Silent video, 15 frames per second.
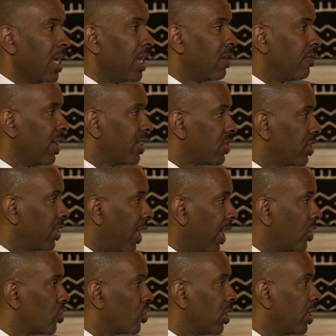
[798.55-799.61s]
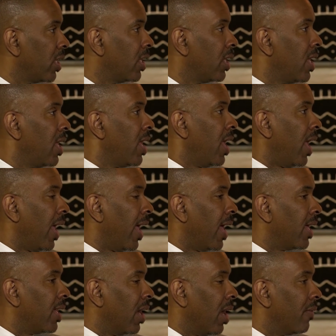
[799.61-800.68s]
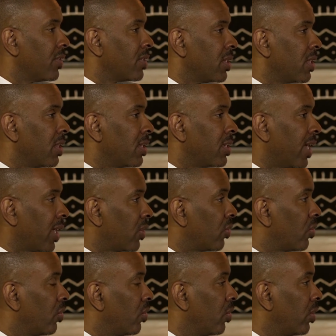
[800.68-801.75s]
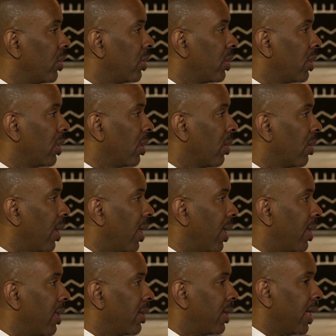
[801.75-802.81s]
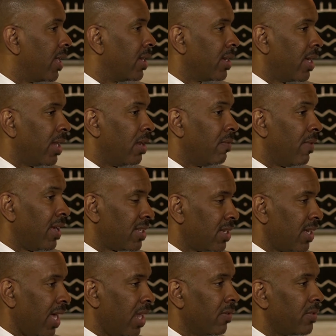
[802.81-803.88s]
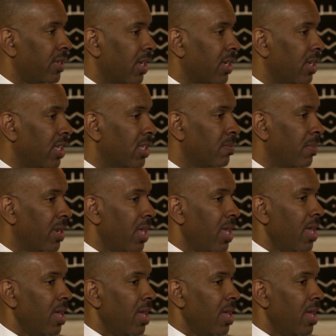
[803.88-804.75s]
and investigation and obviously the technical, you know, and investigative techniques, but